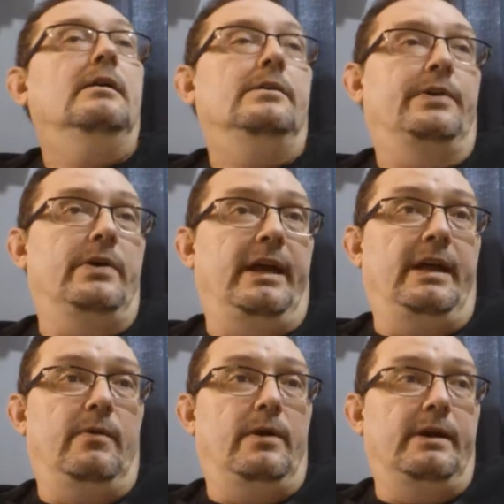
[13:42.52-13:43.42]
So
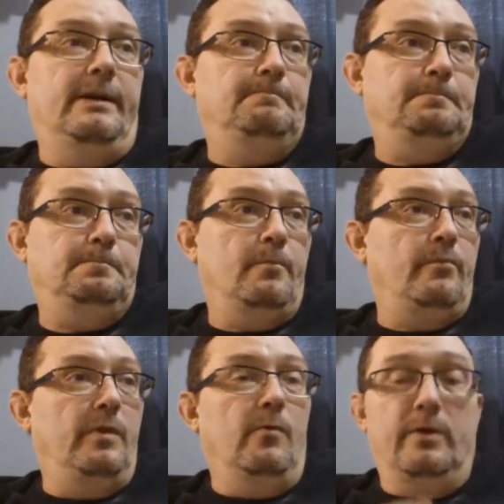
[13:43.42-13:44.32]
anyway,
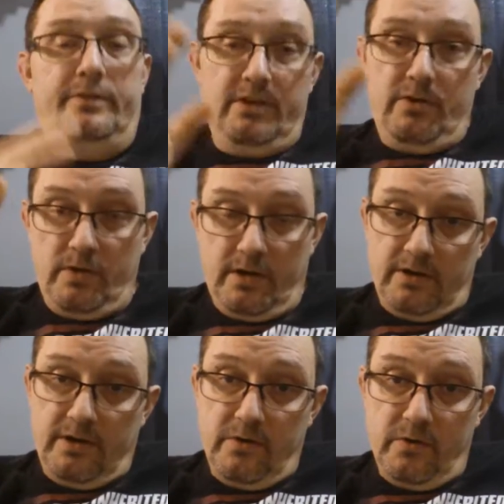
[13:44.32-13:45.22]
the ones of you that
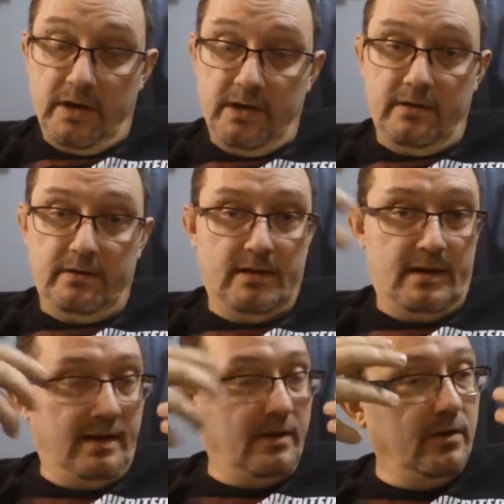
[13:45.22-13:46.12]
are doing it,
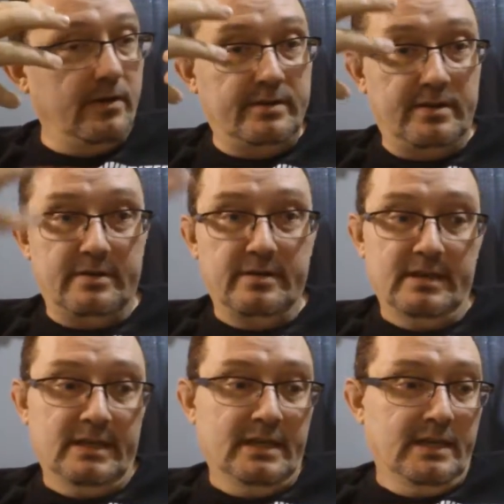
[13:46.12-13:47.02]
I urge you,
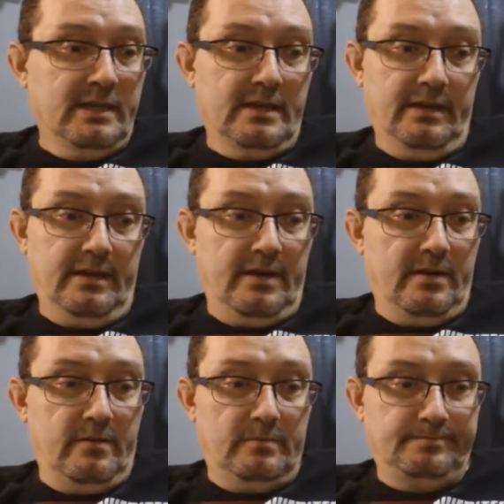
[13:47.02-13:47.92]

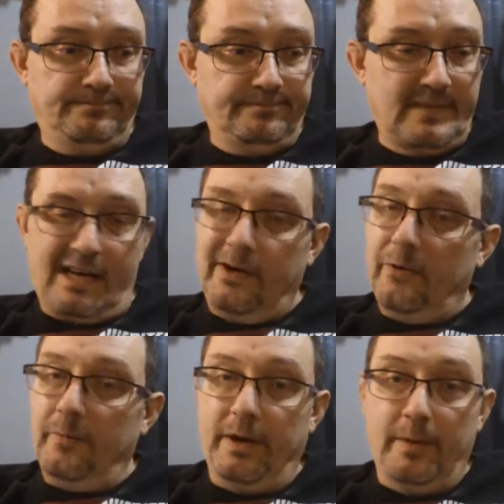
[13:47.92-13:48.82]
I
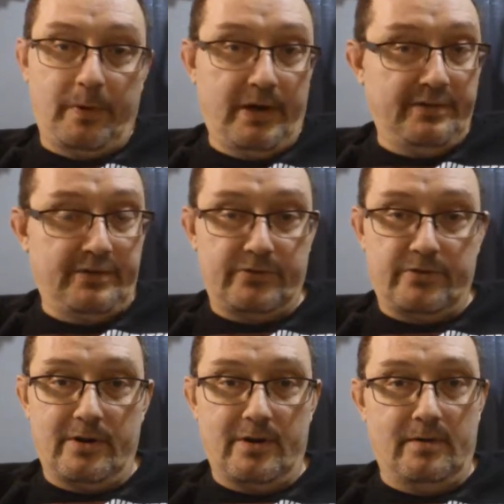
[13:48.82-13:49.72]
know peer pressure's
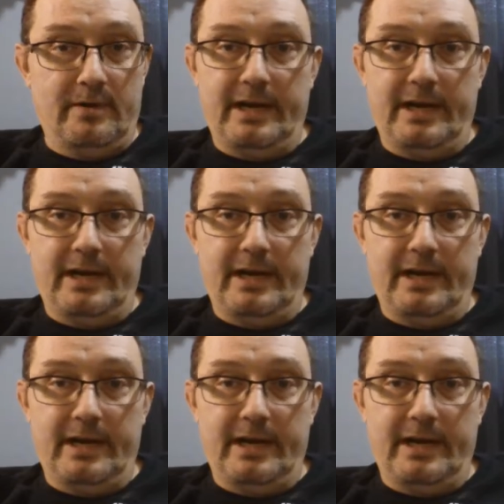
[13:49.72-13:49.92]
strong.